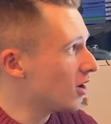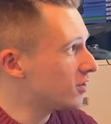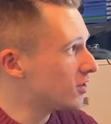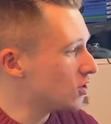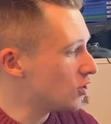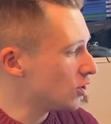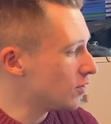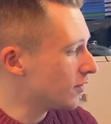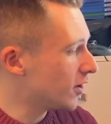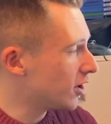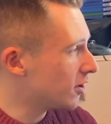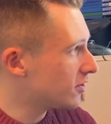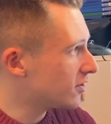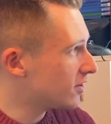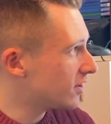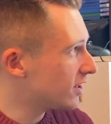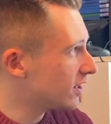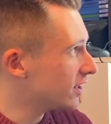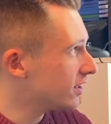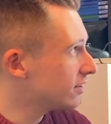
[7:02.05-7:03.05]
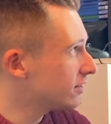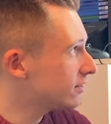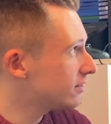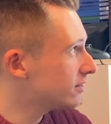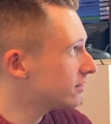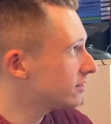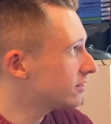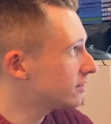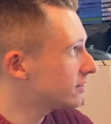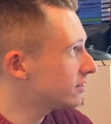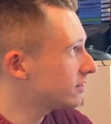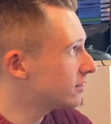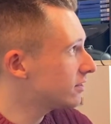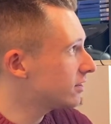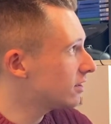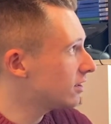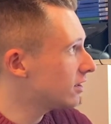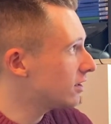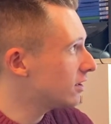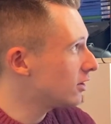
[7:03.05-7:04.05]
university,
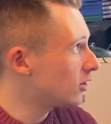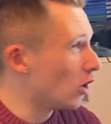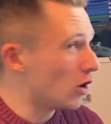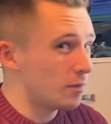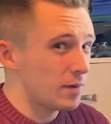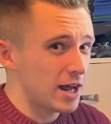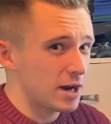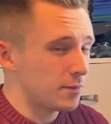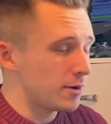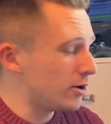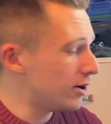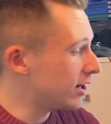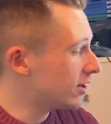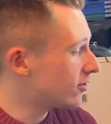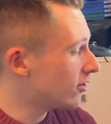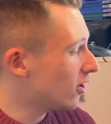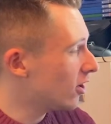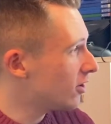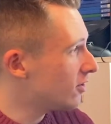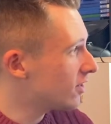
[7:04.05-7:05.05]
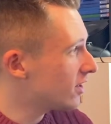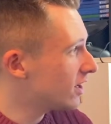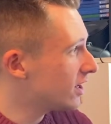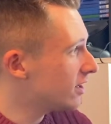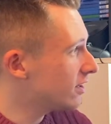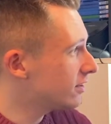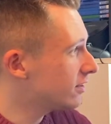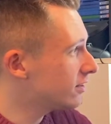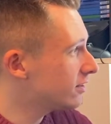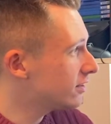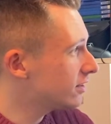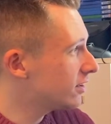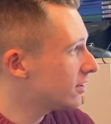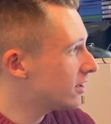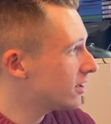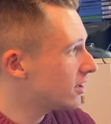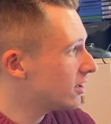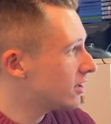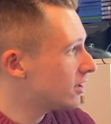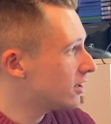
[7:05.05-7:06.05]
got a black belt in karate,
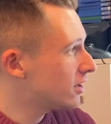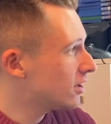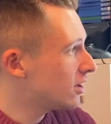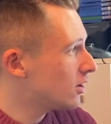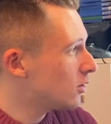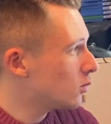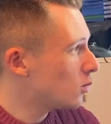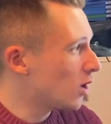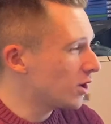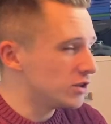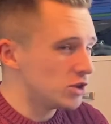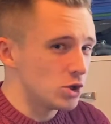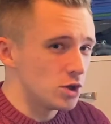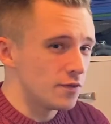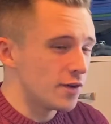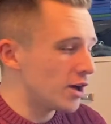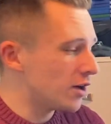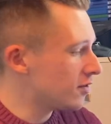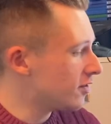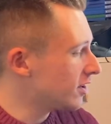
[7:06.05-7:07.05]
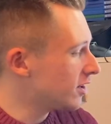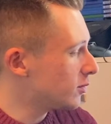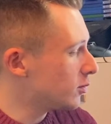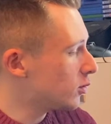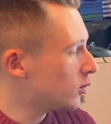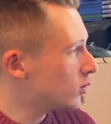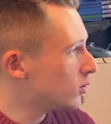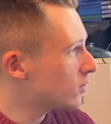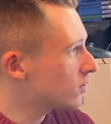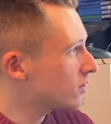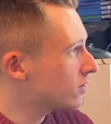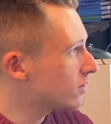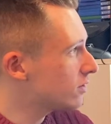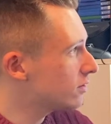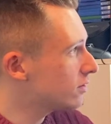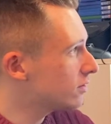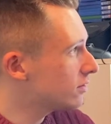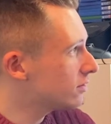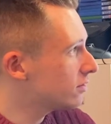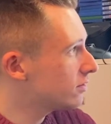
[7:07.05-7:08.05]
won university awards,
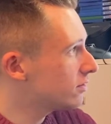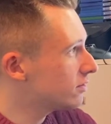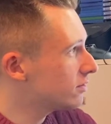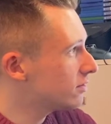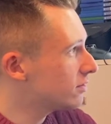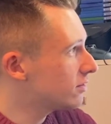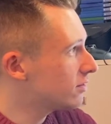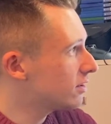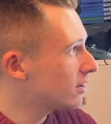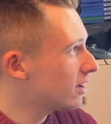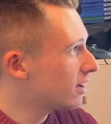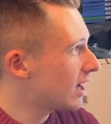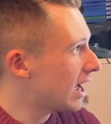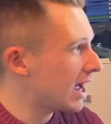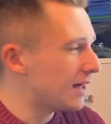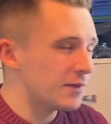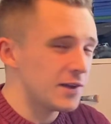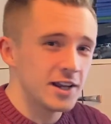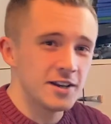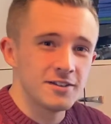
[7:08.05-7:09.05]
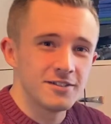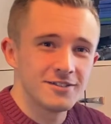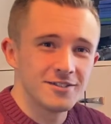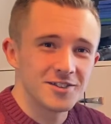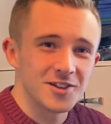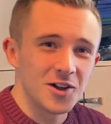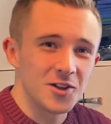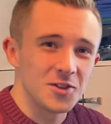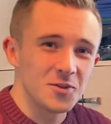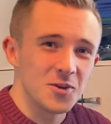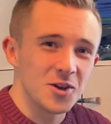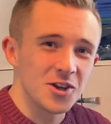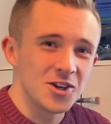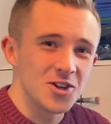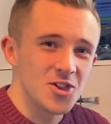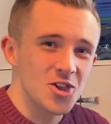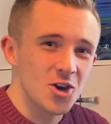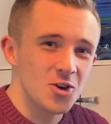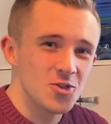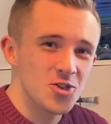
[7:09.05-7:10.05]
and then started working at
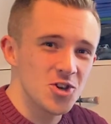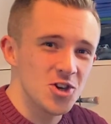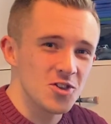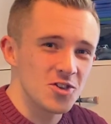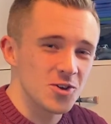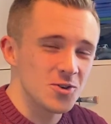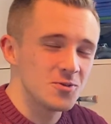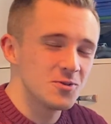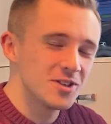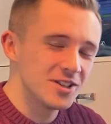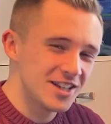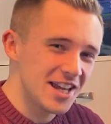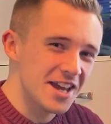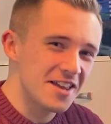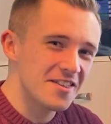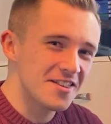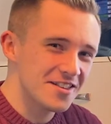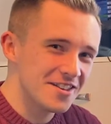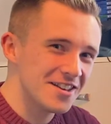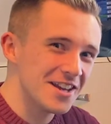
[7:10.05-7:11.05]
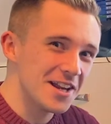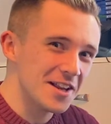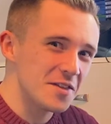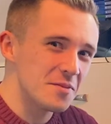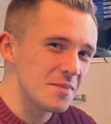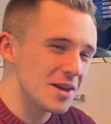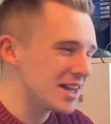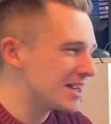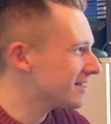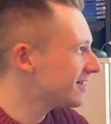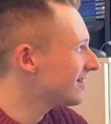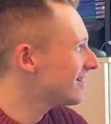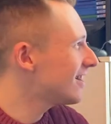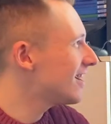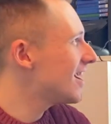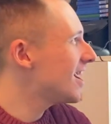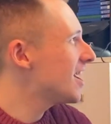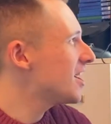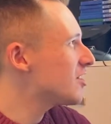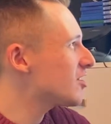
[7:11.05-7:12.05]
Giles Junior School. Yes, it's me.
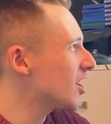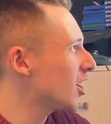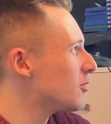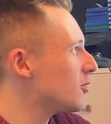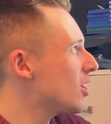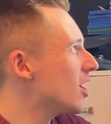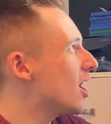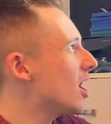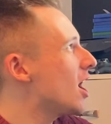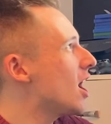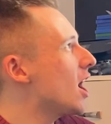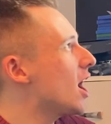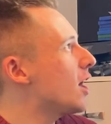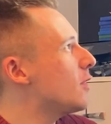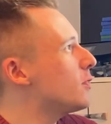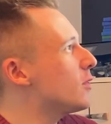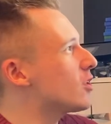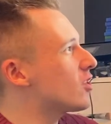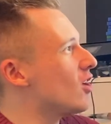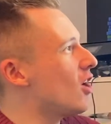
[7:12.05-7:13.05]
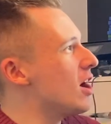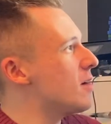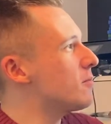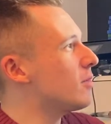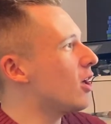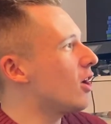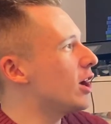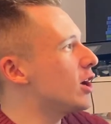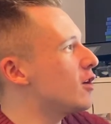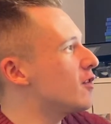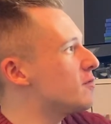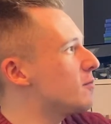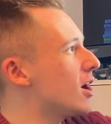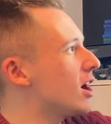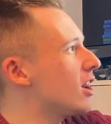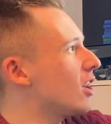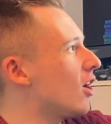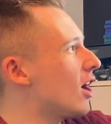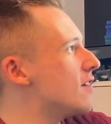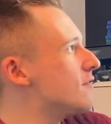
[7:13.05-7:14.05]
So, the timeline of my
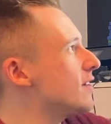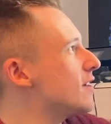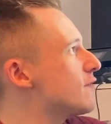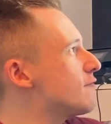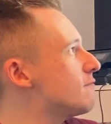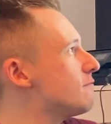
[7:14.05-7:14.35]
life is